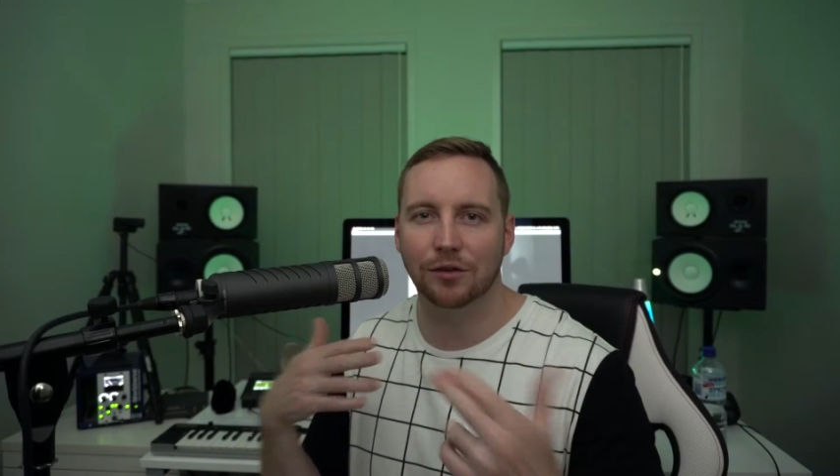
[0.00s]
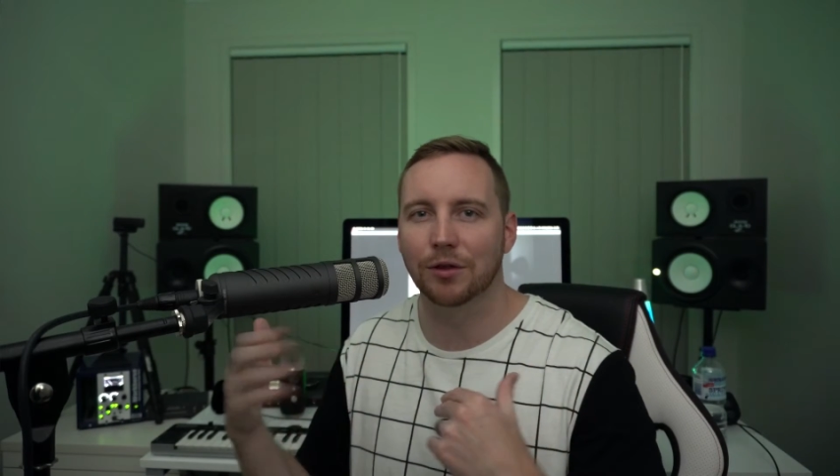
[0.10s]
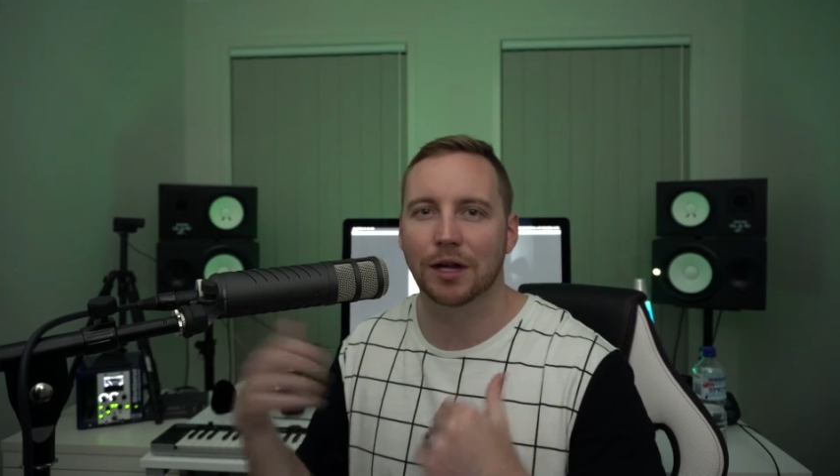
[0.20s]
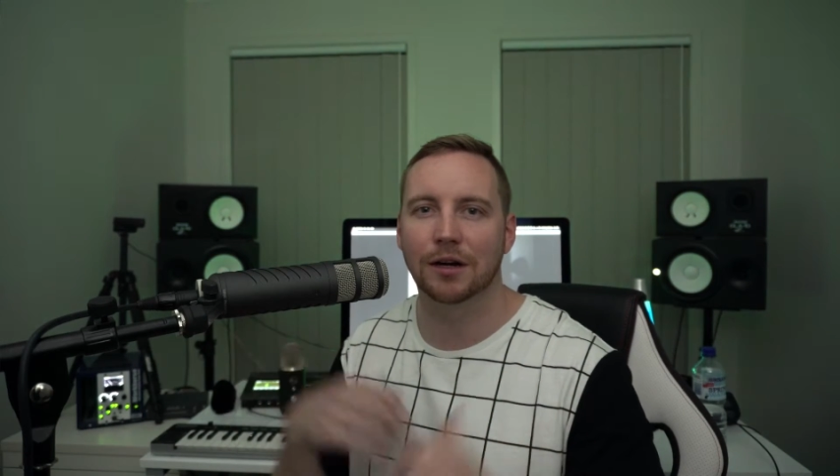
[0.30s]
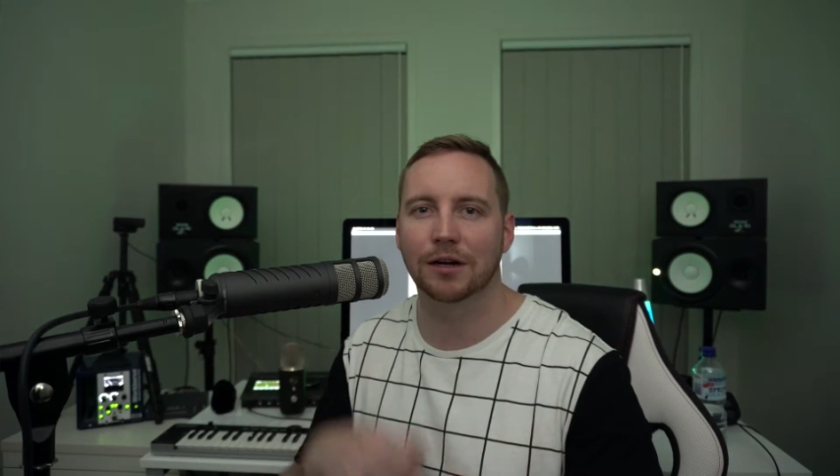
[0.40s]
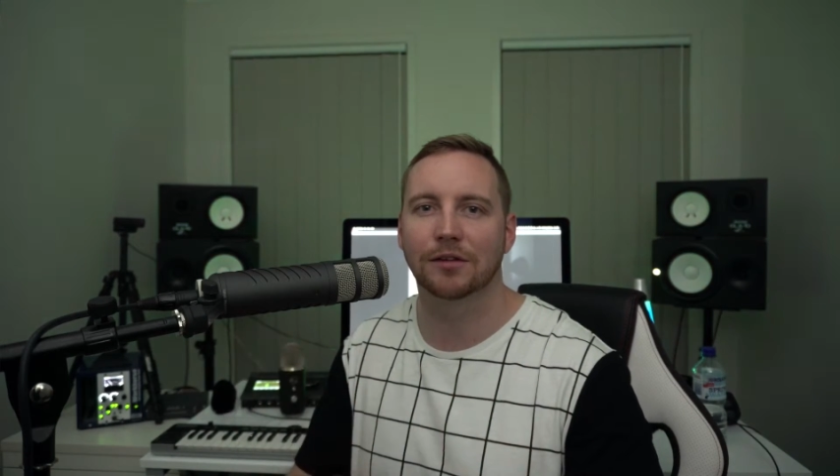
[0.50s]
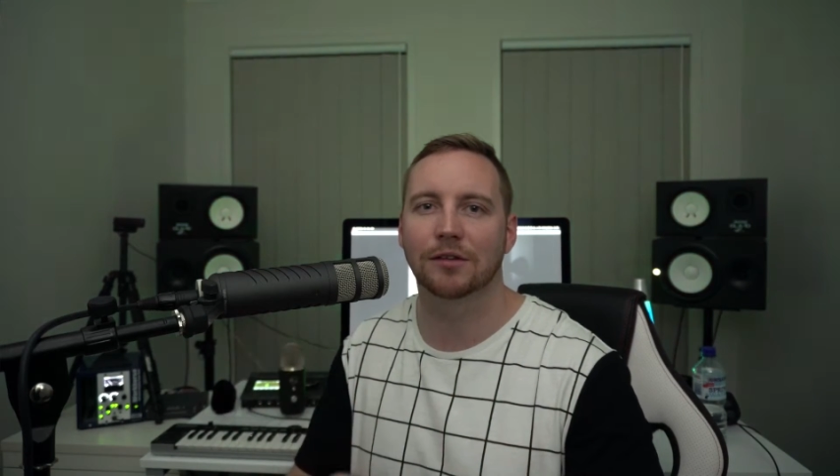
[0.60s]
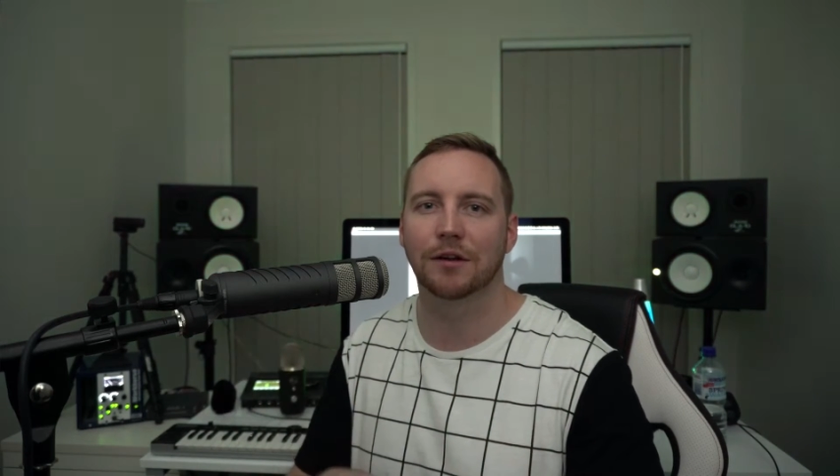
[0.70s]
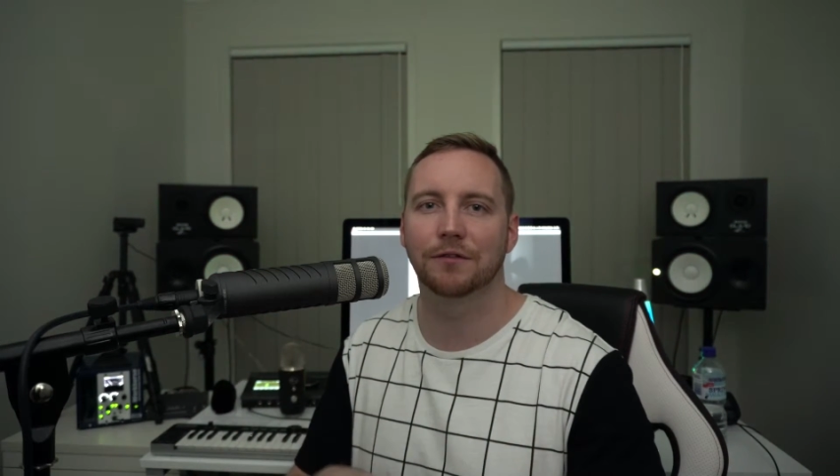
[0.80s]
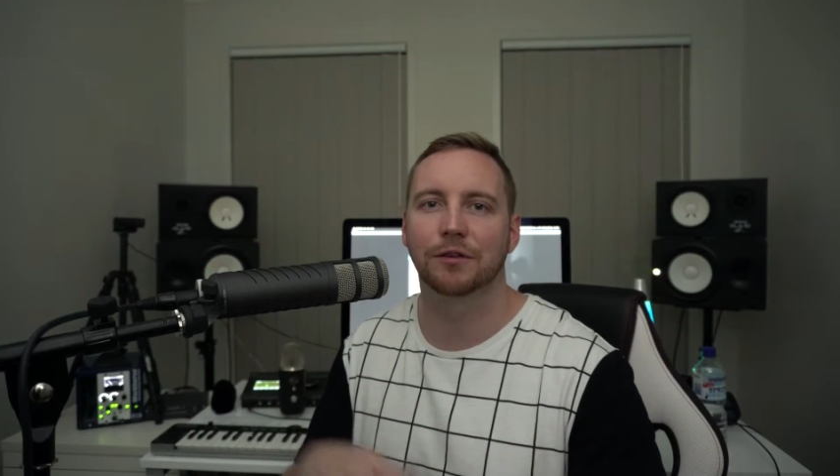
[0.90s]
all that kind of
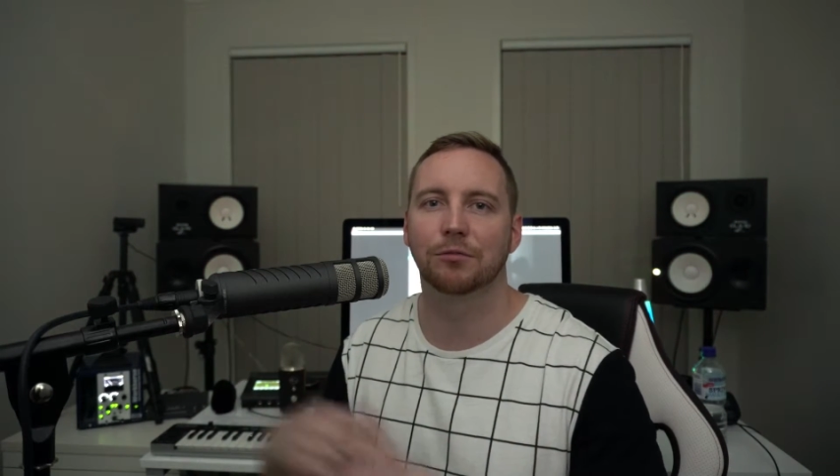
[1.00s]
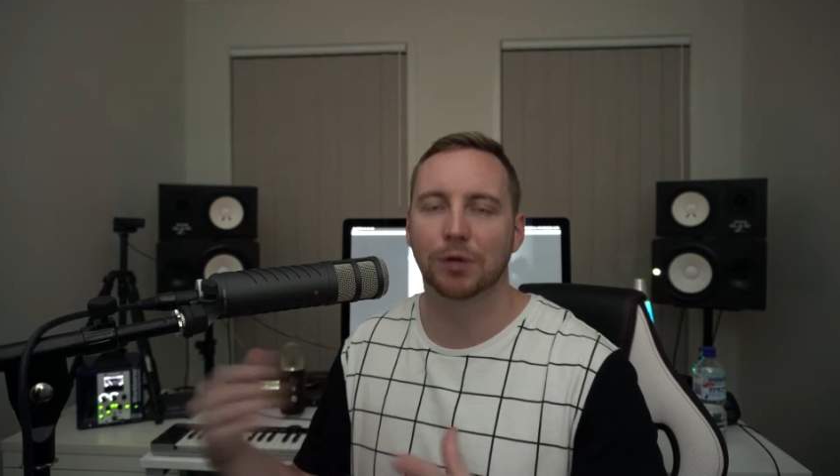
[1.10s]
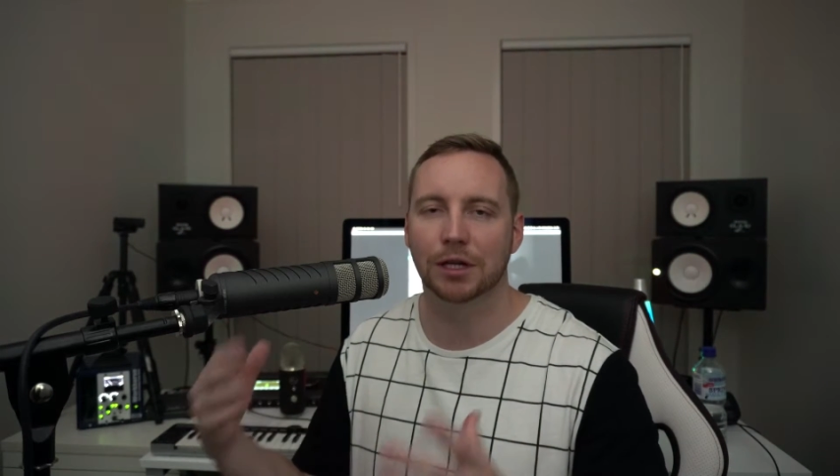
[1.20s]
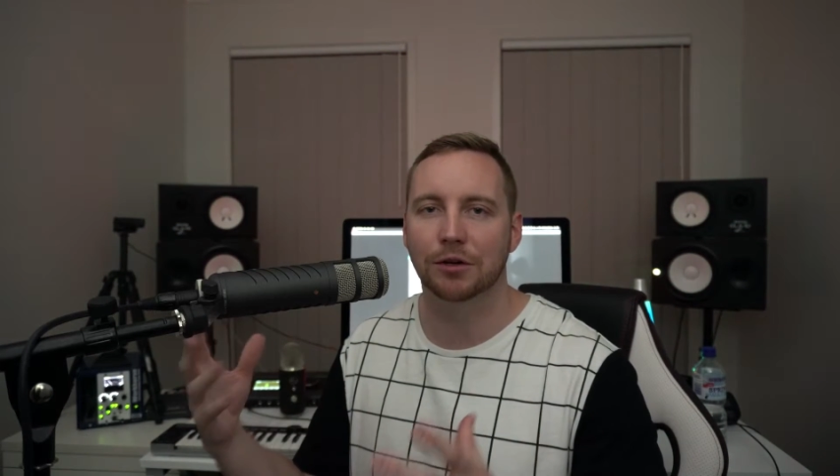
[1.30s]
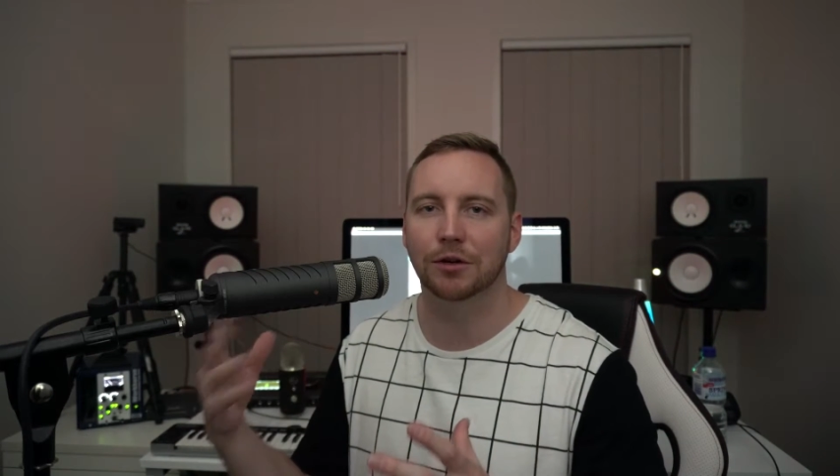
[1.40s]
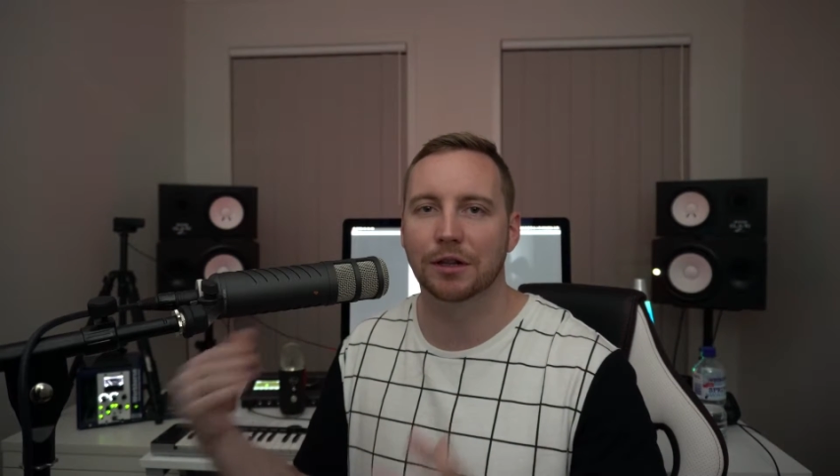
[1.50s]
stuff, it's really good